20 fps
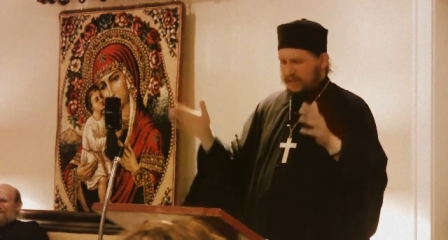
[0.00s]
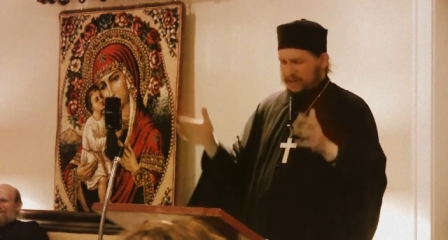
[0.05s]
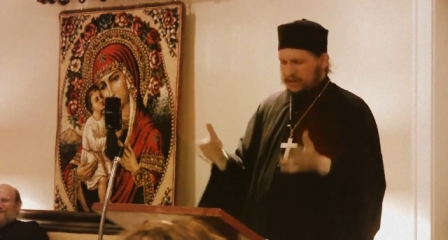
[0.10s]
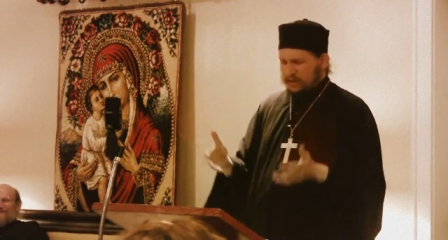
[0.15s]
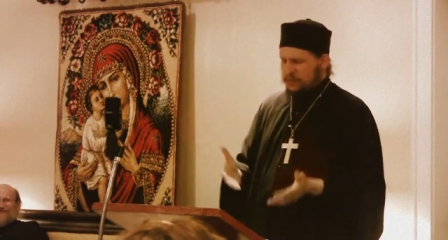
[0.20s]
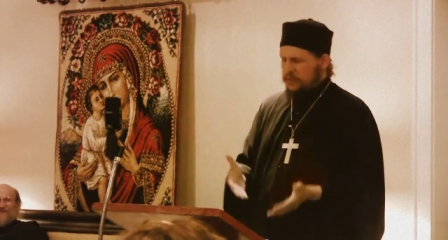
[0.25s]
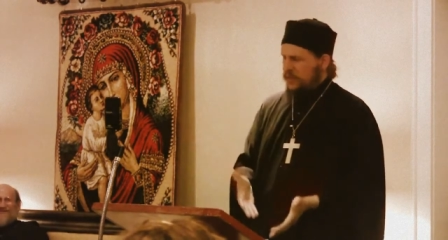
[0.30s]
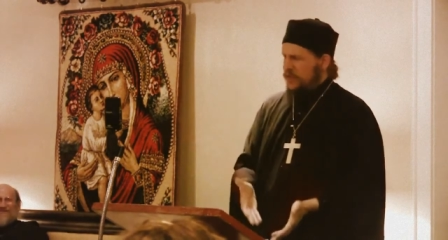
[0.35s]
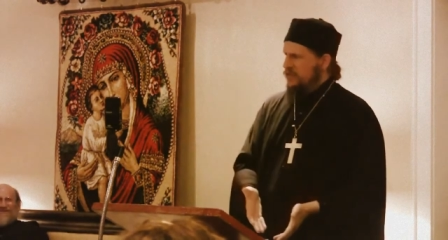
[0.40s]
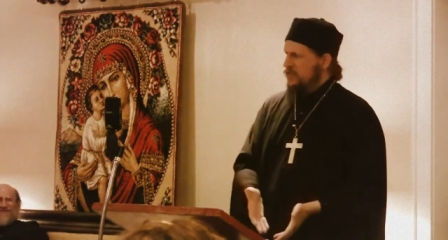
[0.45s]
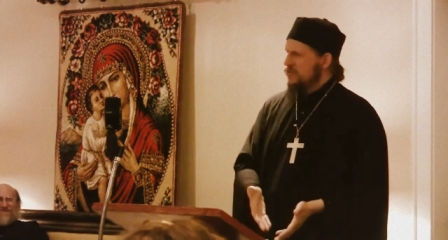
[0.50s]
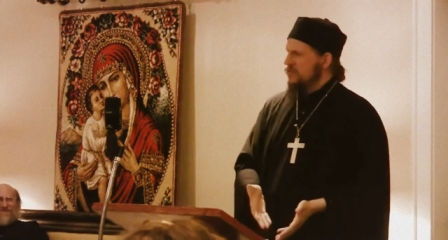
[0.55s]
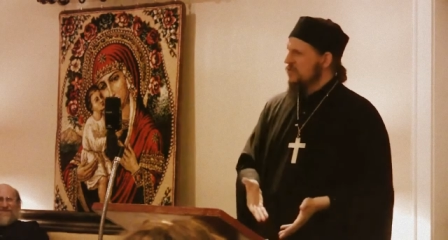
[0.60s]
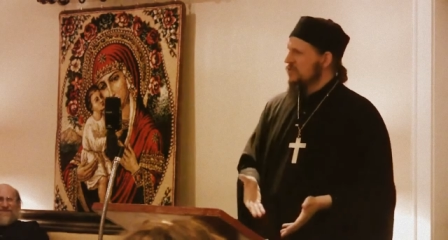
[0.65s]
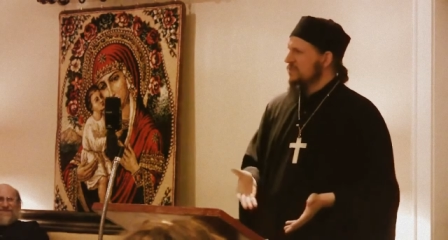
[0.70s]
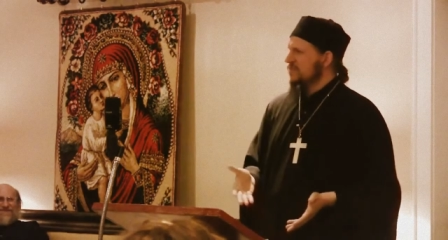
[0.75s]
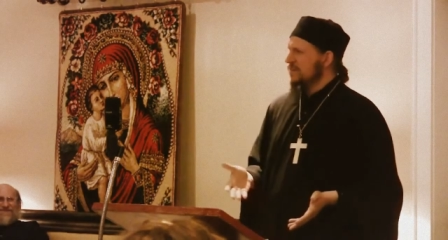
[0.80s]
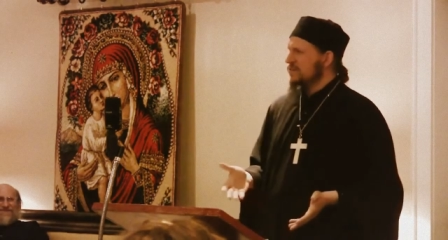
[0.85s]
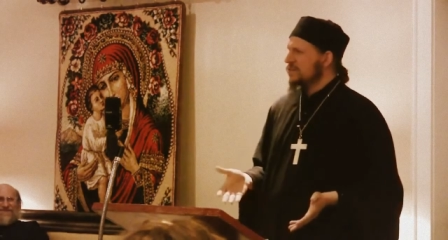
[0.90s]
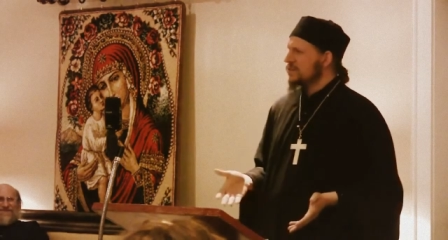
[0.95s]
Elder
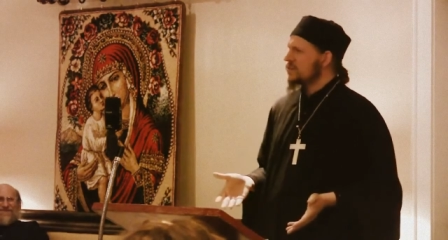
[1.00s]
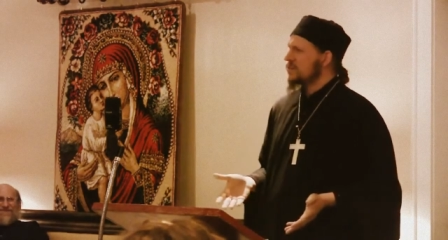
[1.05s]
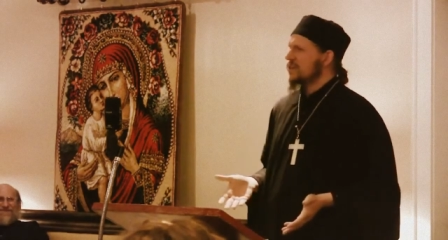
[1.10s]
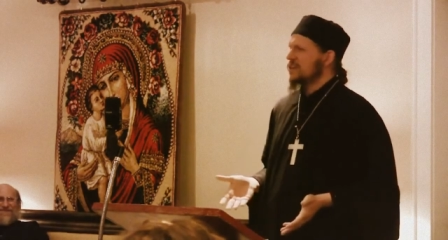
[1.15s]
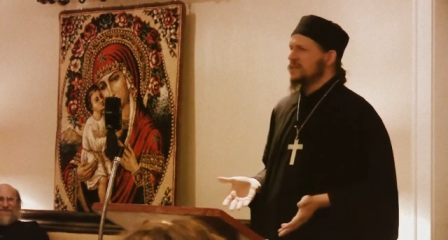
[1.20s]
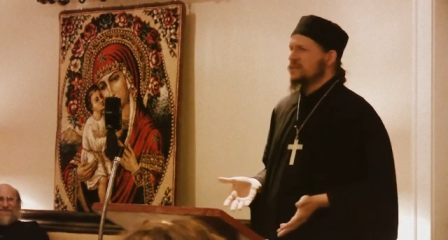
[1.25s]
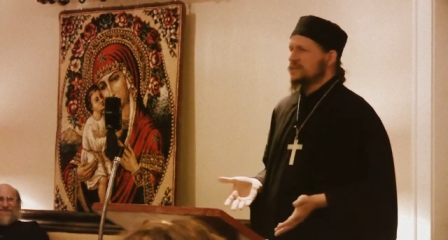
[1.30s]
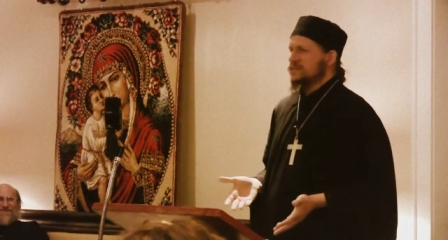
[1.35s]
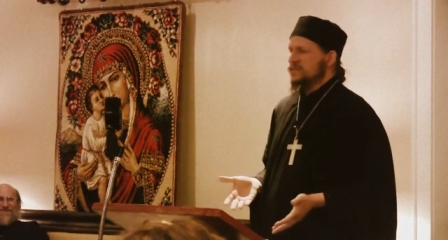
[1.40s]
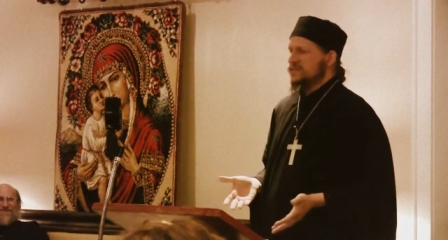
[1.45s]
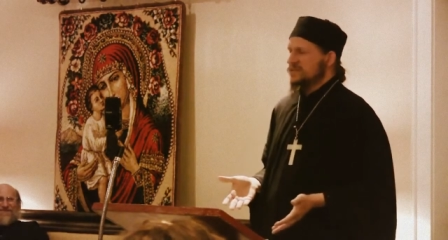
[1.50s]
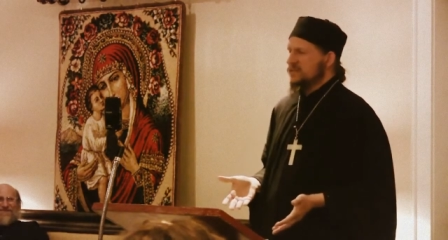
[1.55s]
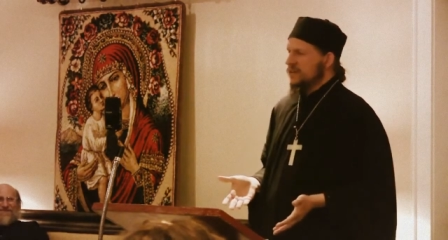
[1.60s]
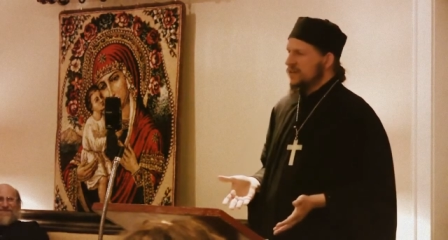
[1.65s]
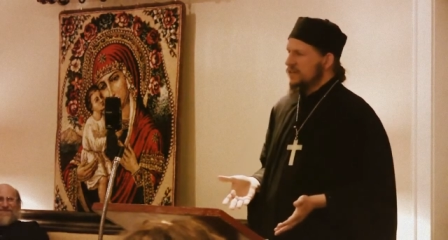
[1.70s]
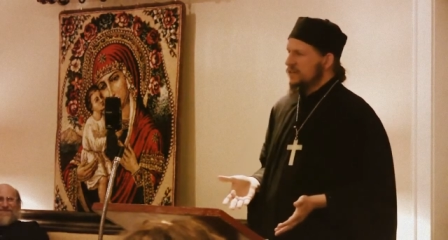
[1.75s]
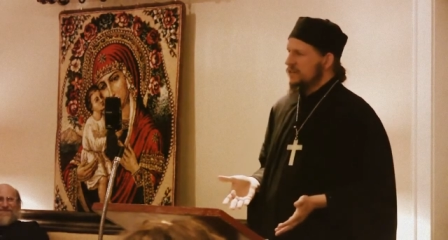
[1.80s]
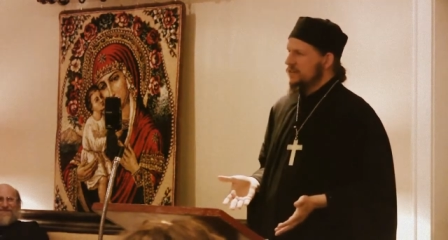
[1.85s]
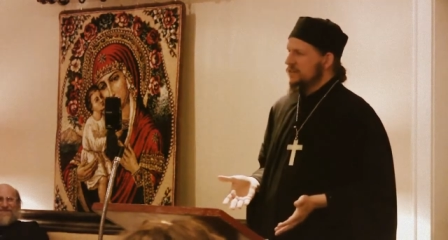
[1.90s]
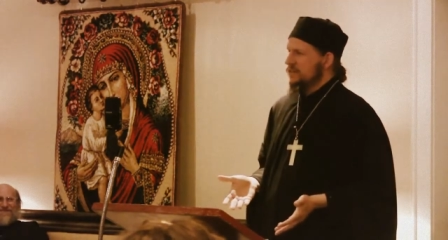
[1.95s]
Paisios never thought he was a saint.